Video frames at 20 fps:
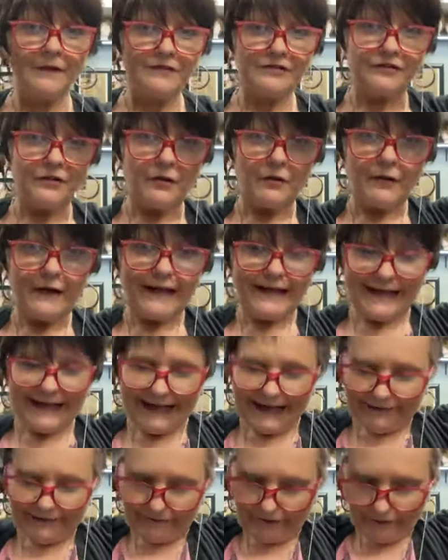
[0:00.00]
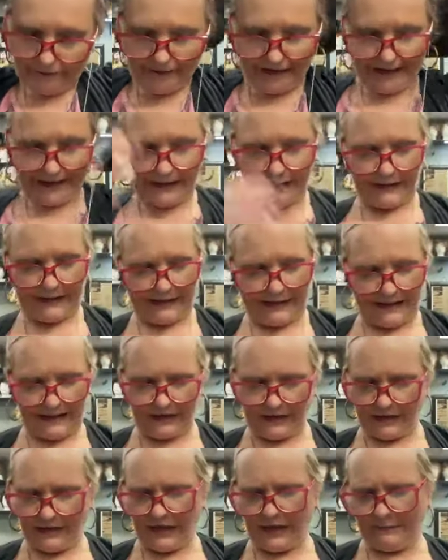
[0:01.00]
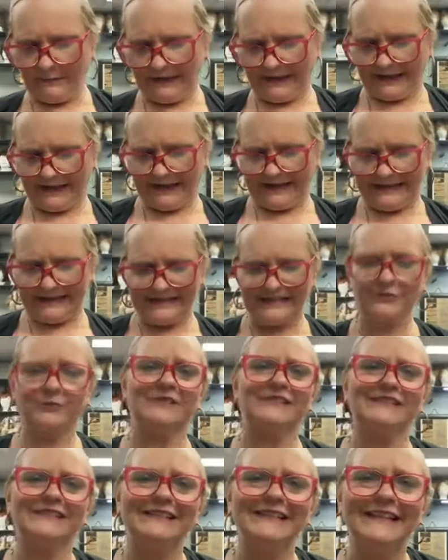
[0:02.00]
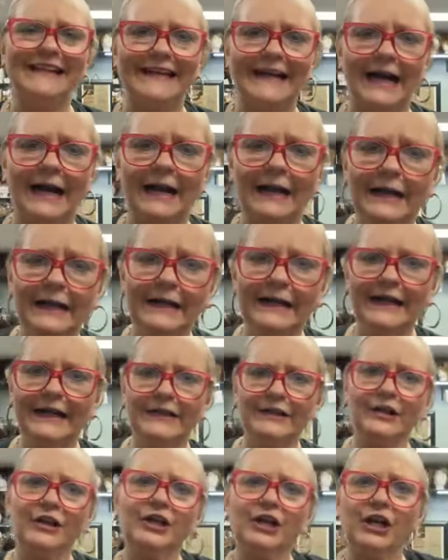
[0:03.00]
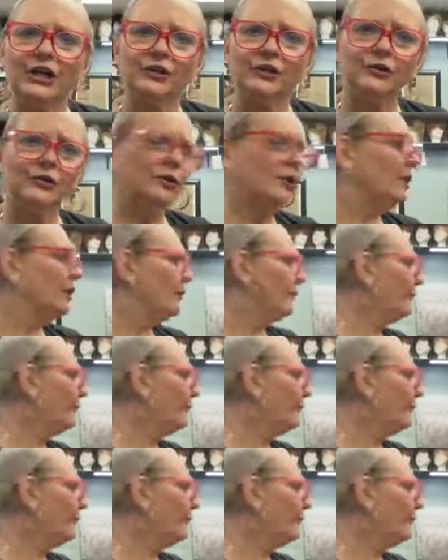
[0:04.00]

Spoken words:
So again, from my Canadian company, this was Leah in the color